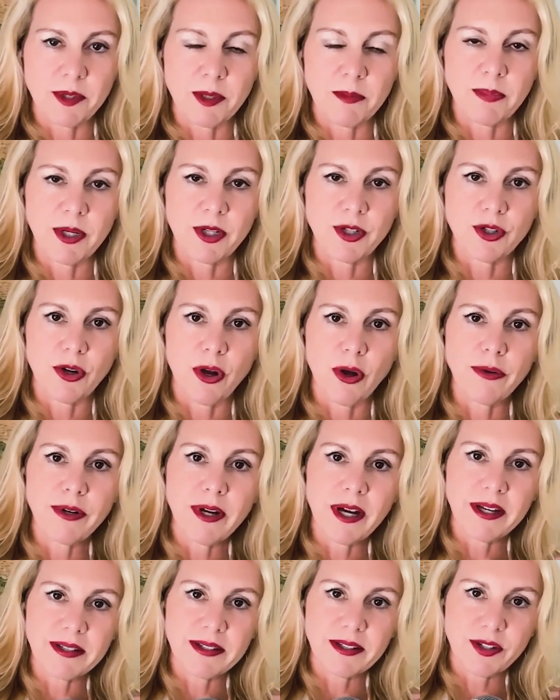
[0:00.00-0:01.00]
to put your own
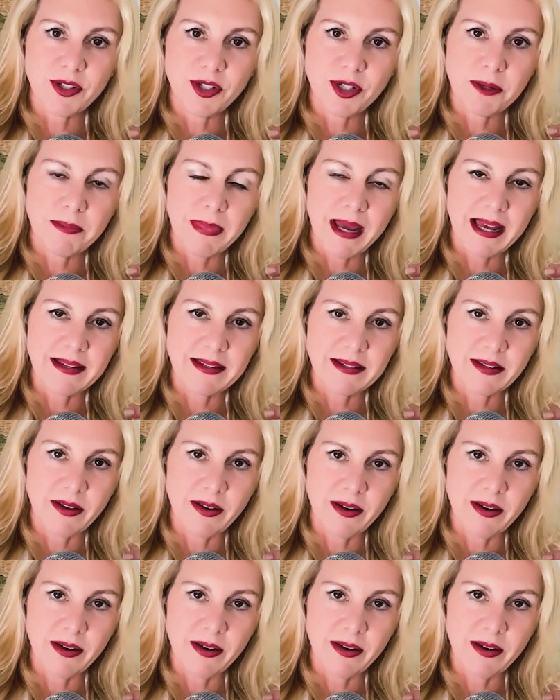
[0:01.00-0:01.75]
oxygen mask